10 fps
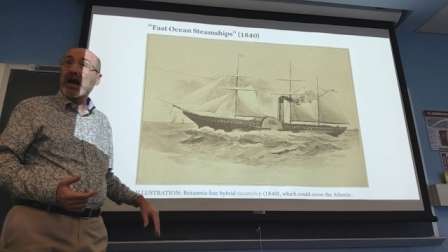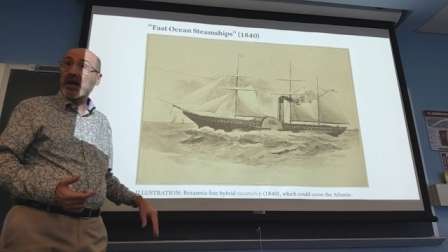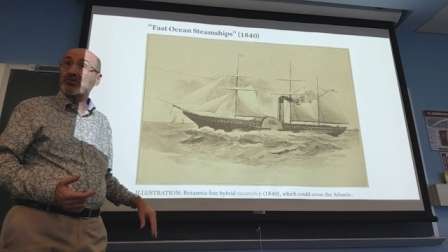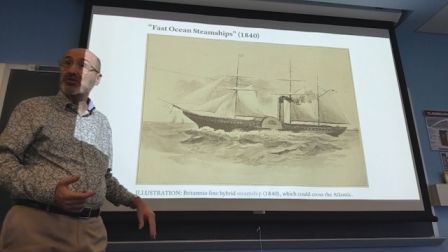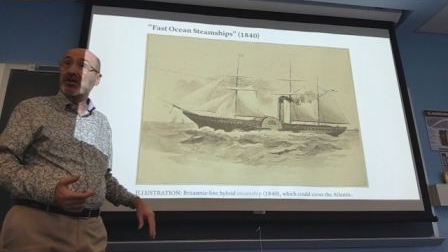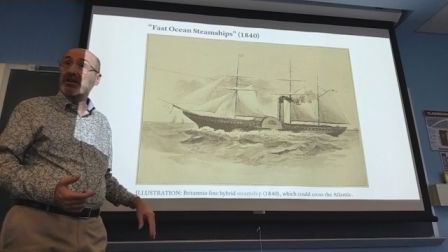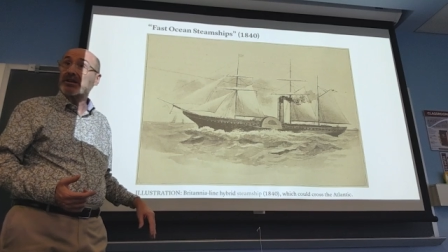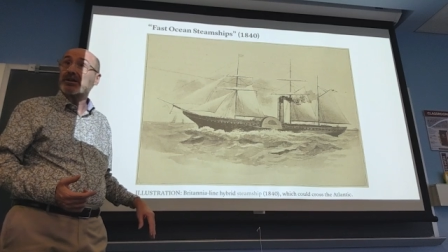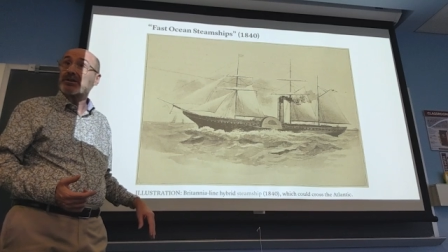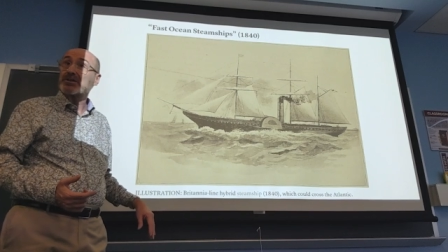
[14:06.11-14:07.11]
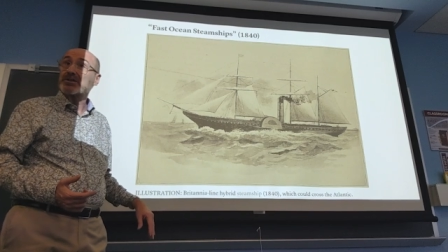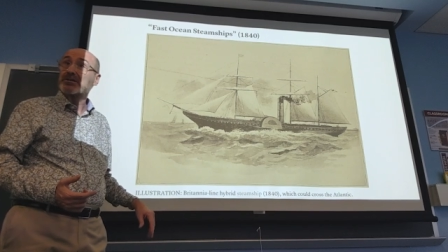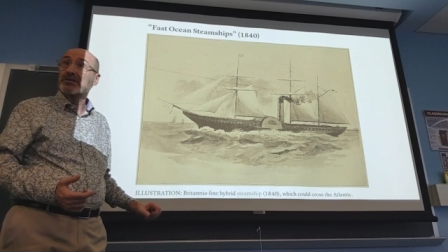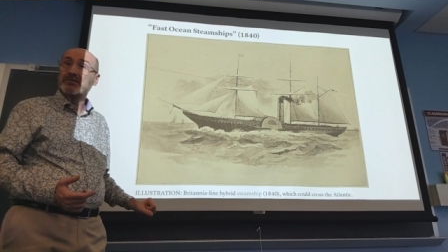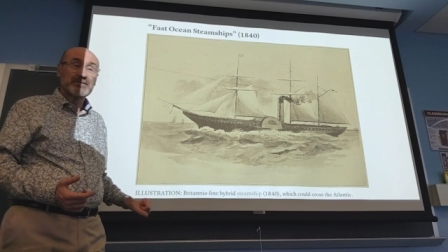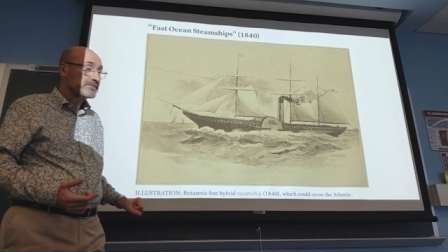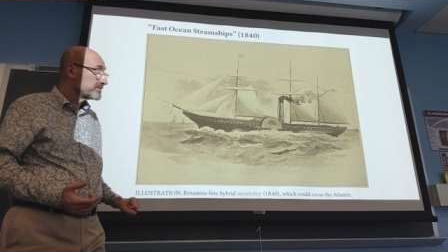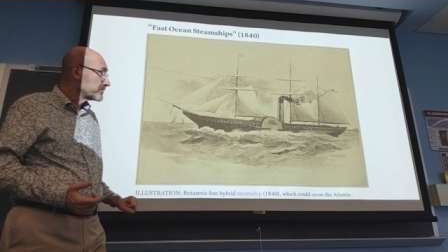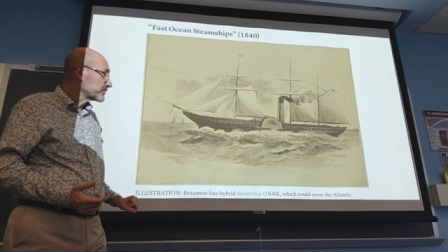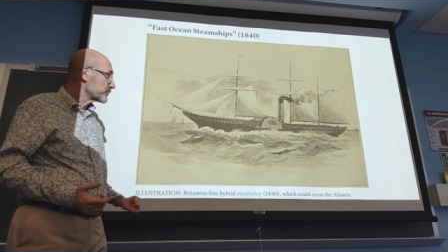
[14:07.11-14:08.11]
hundred years,
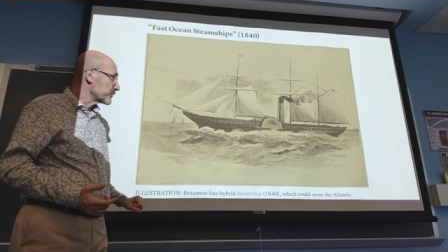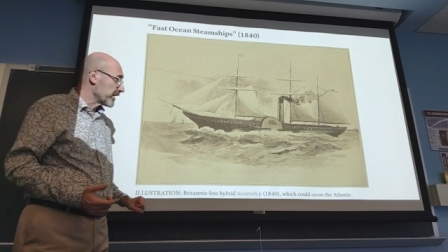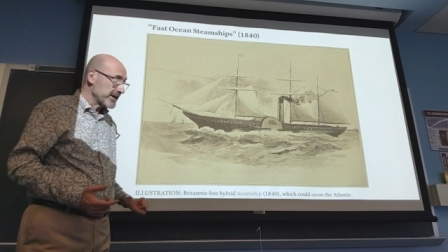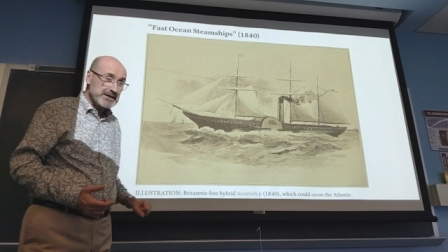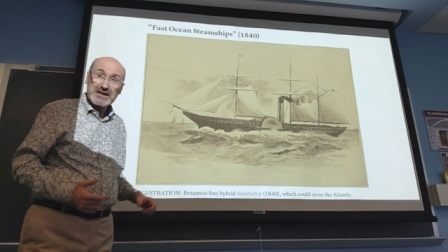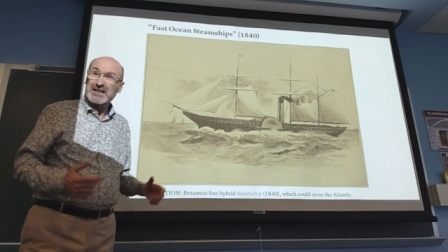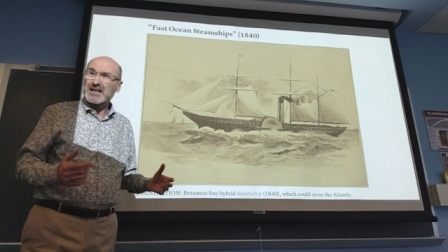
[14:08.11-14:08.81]
right?